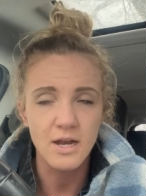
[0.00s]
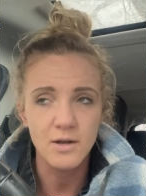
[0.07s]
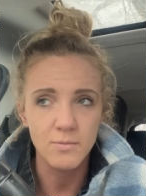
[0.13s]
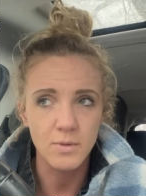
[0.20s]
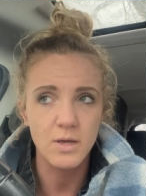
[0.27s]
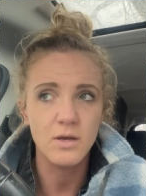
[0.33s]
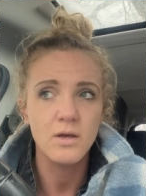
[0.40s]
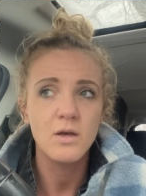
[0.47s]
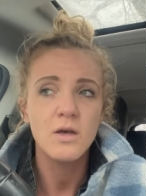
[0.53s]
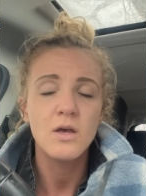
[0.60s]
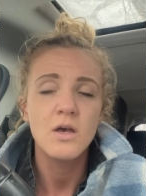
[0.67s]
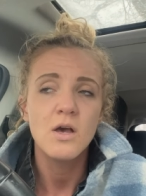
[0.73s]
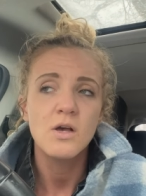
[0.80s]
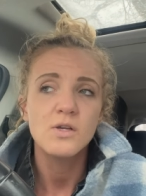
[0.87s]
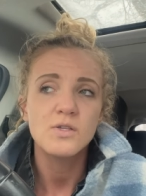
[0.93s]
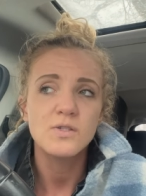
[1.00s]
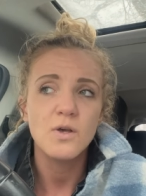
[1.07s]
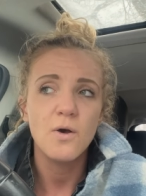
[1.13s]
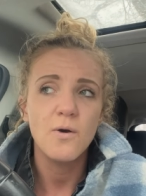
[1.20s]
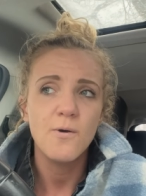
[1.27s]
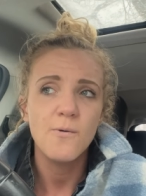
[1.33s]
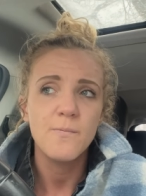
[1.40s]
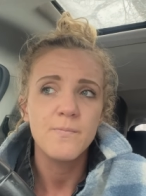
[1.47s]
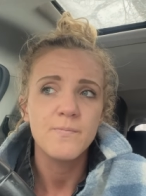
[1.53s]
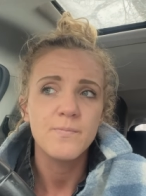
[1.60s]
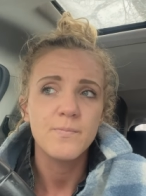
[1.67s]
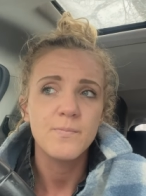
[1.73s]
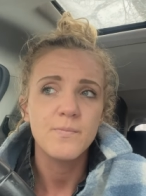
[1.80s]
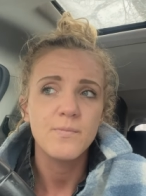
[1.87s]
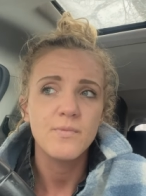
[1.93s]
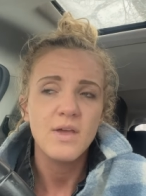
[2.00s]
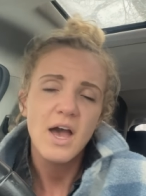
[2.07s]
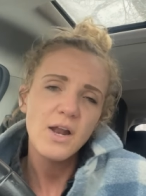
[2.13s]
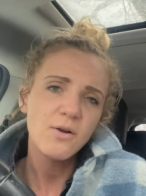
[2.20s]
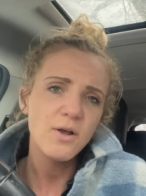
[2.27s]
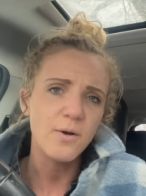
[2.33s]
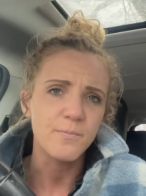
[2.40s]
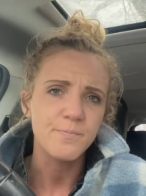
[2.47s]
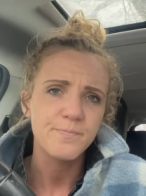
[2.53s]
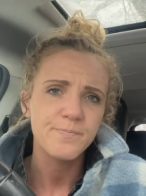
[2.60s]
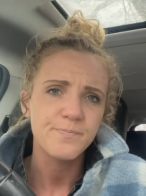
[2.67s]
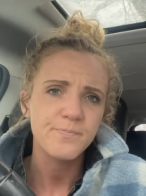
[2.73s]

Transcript: enemy. So, I don't know.